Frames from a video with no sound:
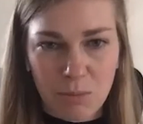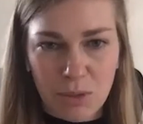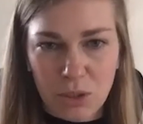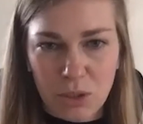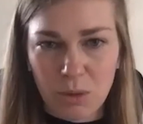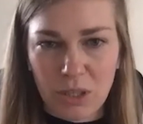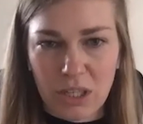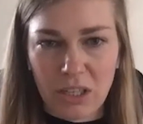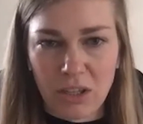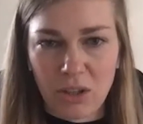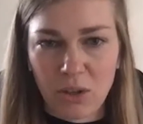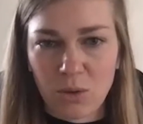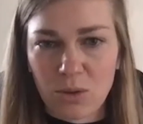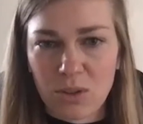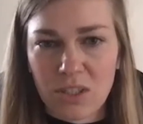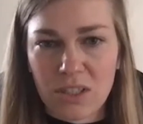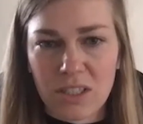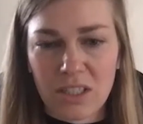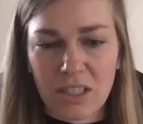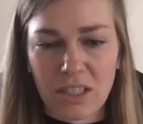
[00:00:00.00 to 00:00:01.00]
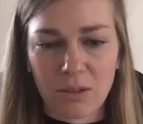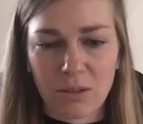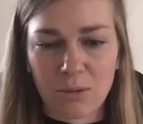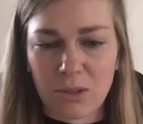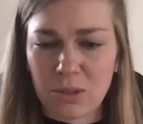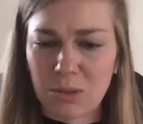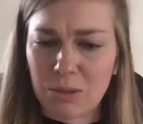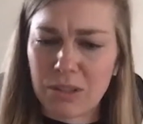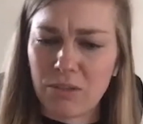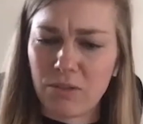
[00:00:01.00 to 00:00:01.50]
between use. And it
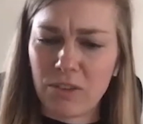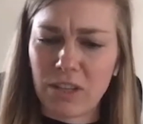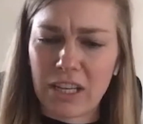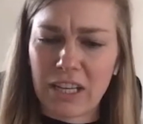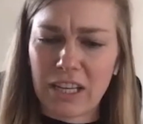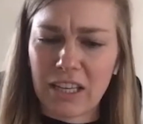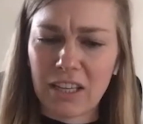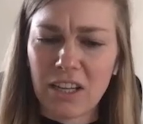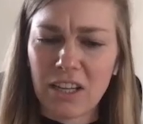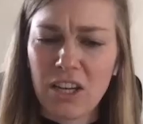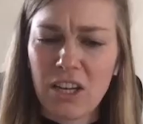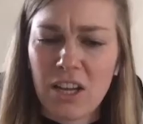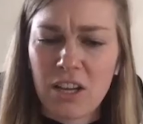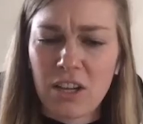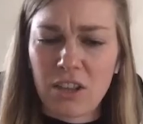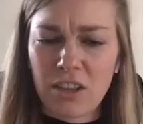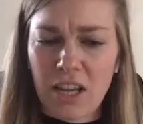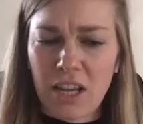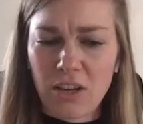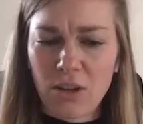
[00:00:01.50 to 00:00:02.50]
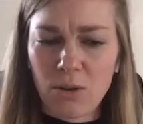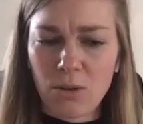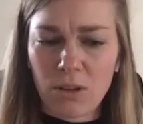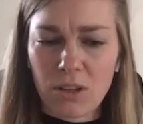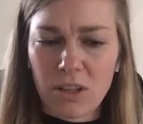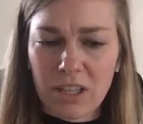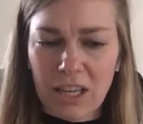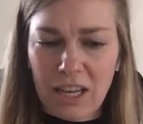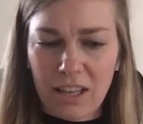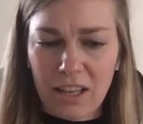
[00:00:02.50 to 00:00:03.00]
was sort of then you
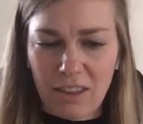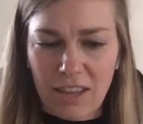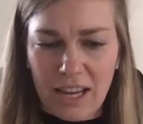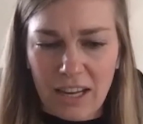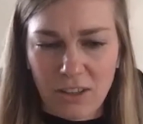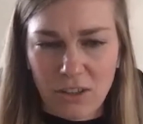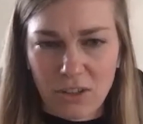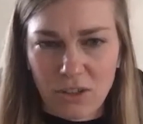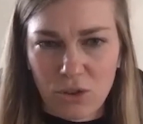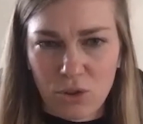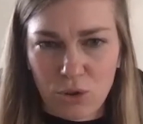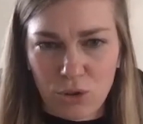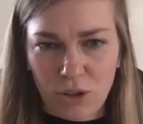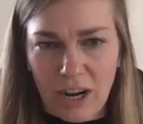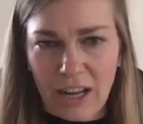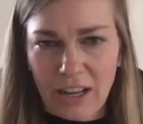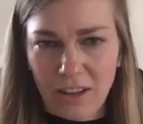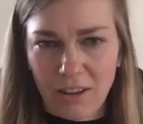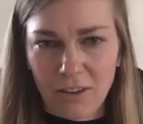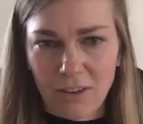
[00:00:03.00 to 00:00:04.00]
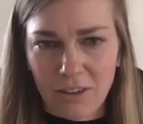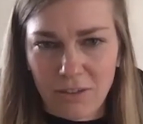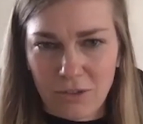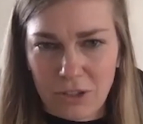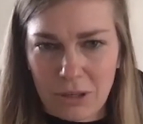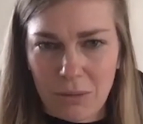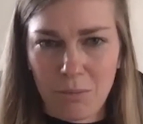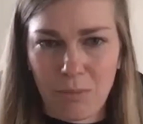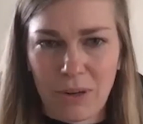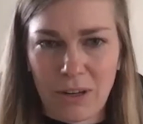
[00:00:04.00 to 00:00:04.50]
look at that triangle of
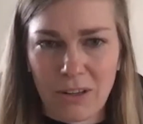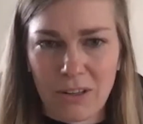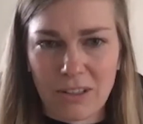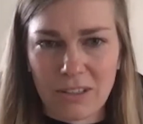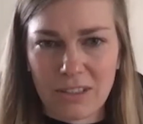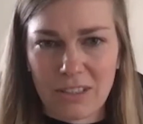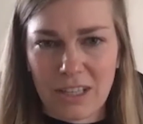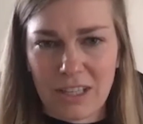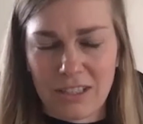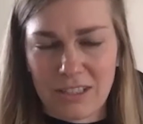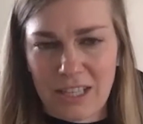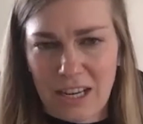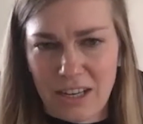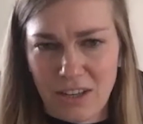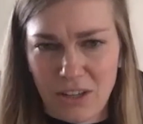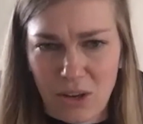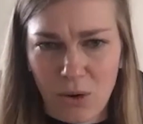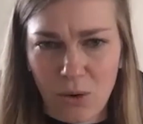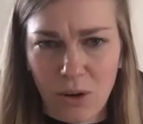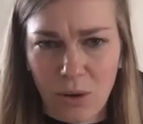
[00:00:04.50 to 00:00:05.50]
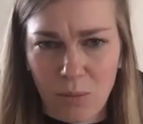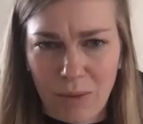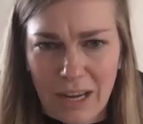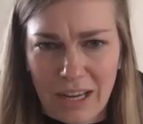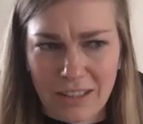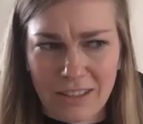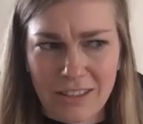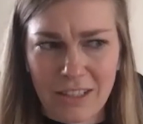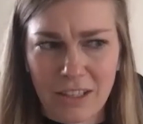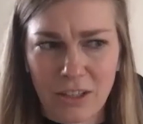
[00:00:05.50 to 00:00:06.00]
dumbbells and 10 yoga
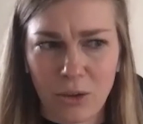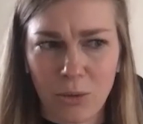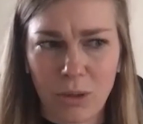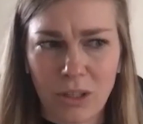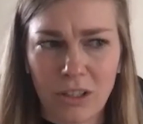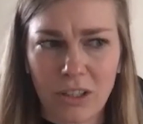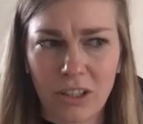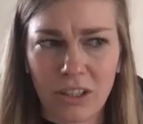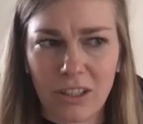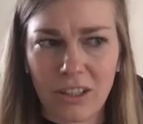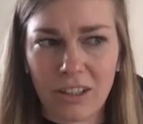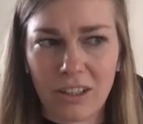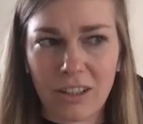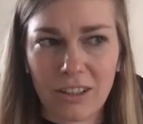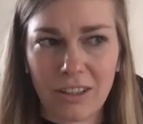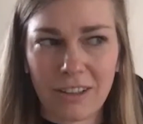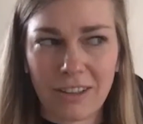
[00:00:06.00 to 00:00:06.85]
mats and you wonder,